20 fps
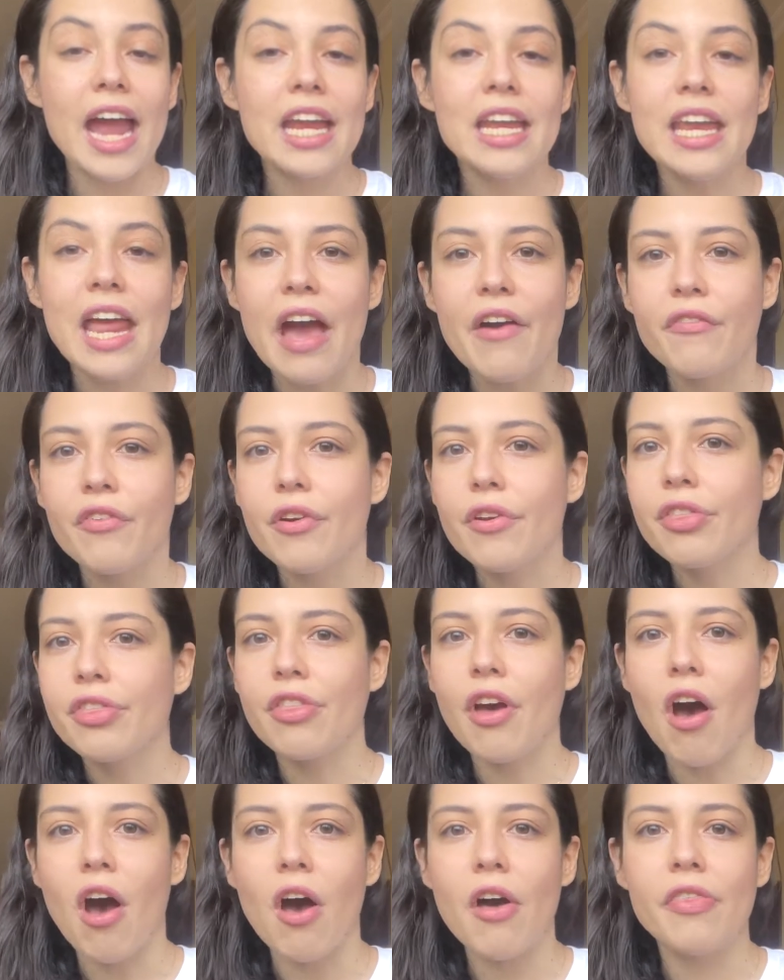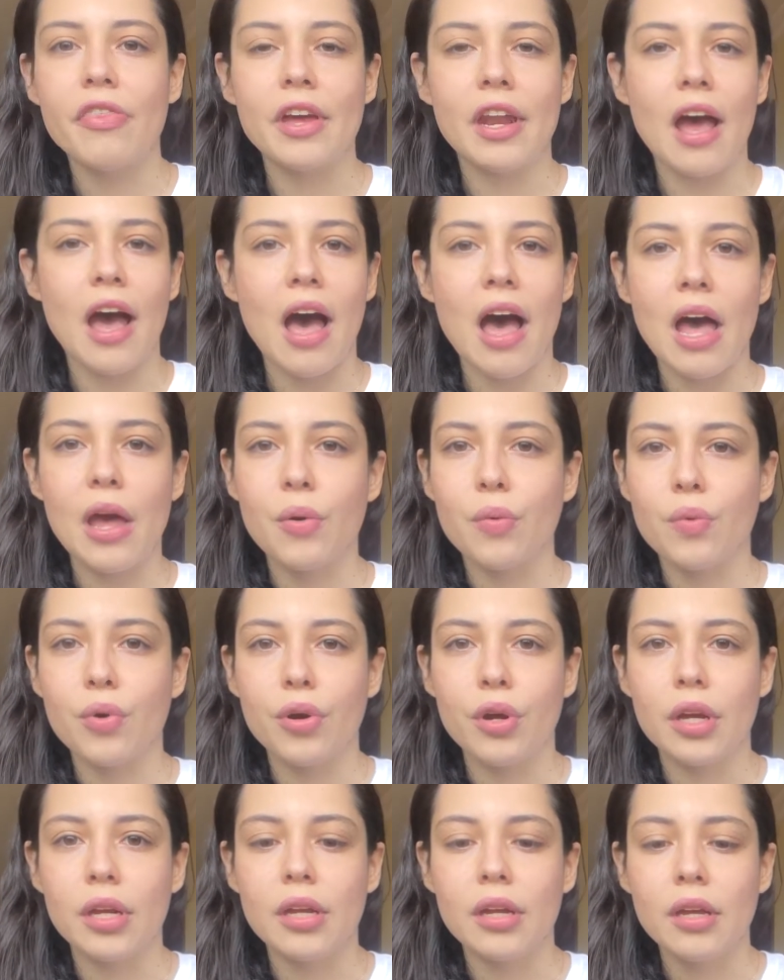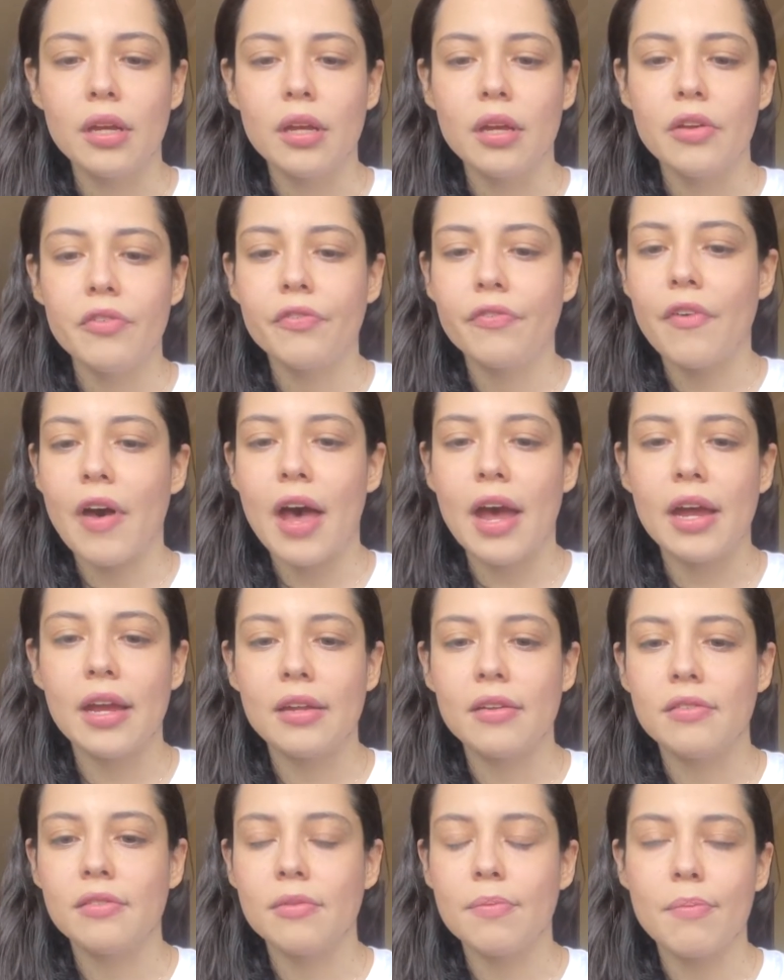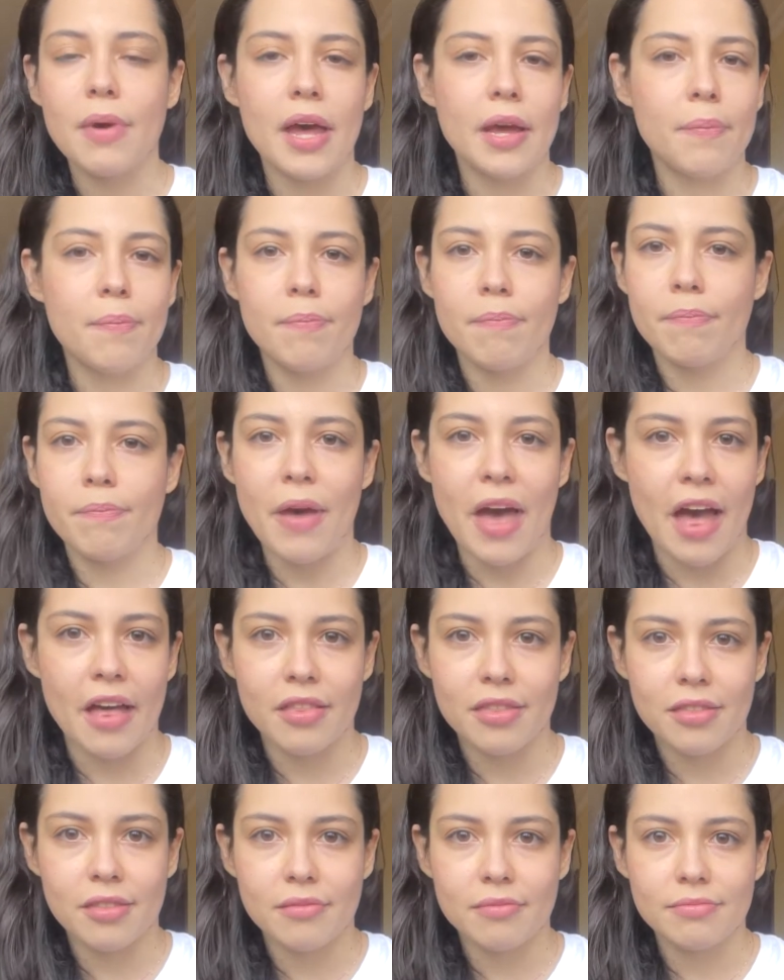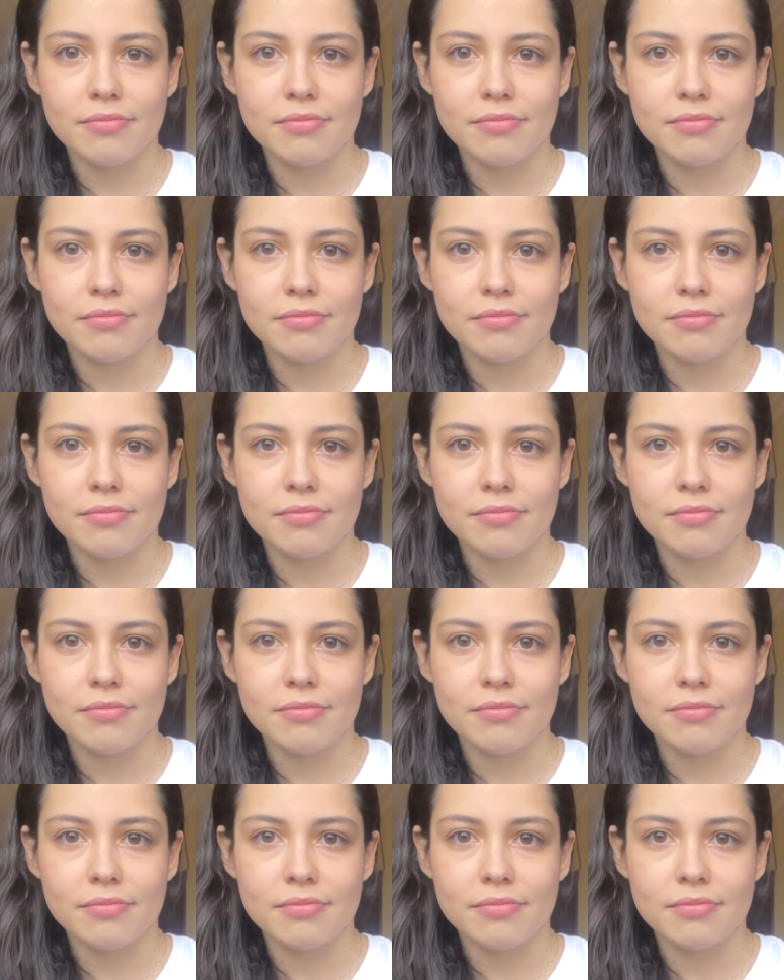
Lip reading: never thought that I would find my path.